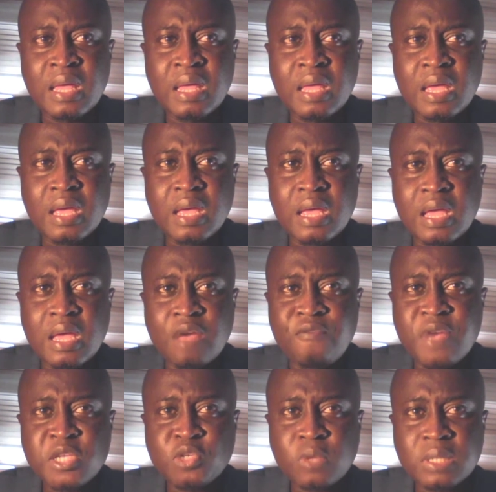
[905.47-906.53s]
a
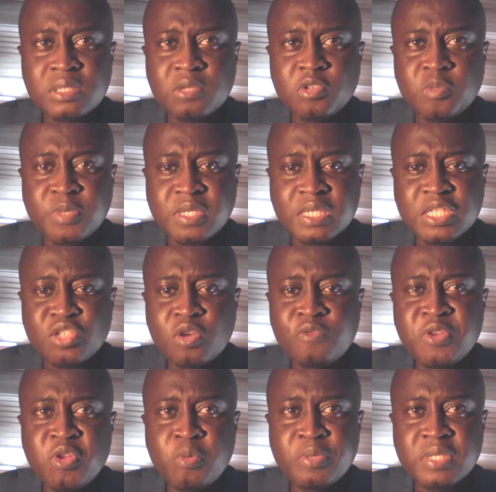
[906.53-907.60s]
virtual sales presentation, a video
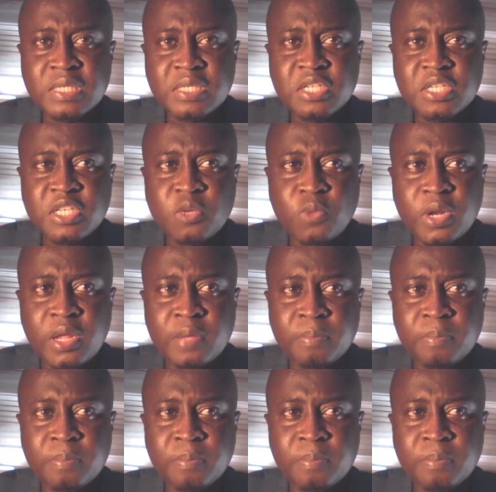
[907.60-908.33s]
presentation with him.